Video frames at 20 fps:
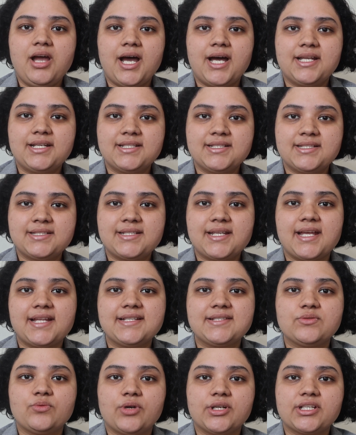
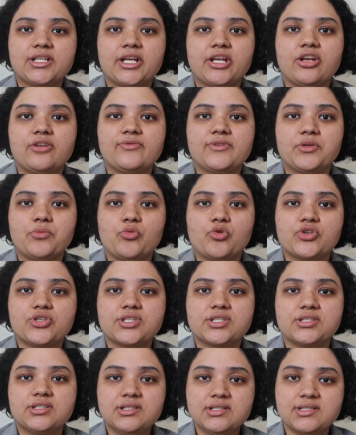understands what kind of
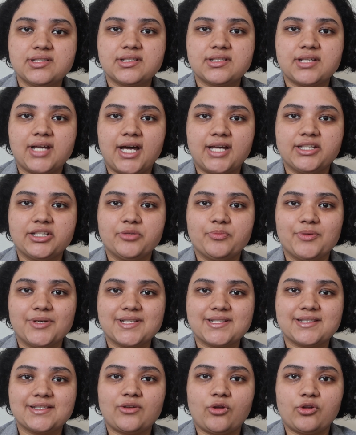emotions other
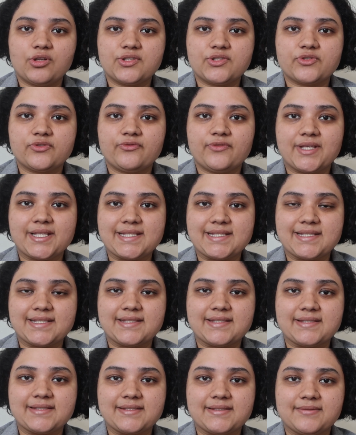person also
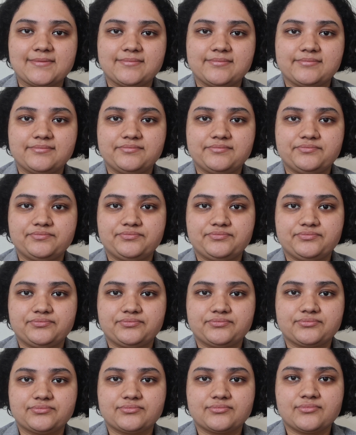faces.
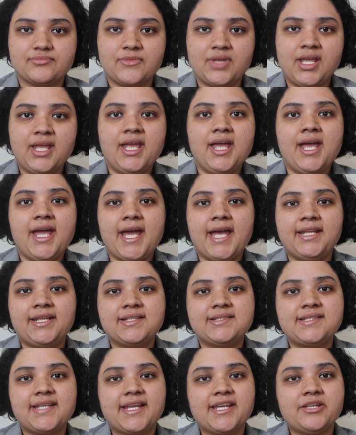And
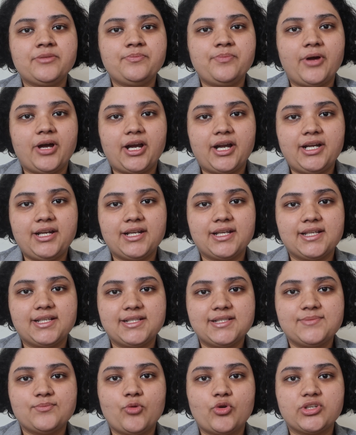the second part
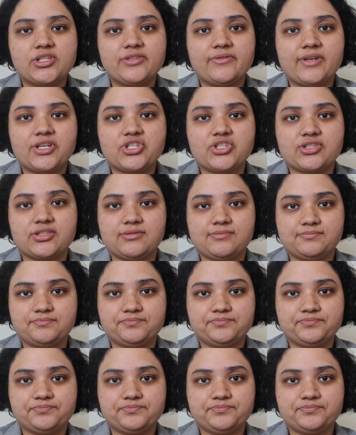is motivation.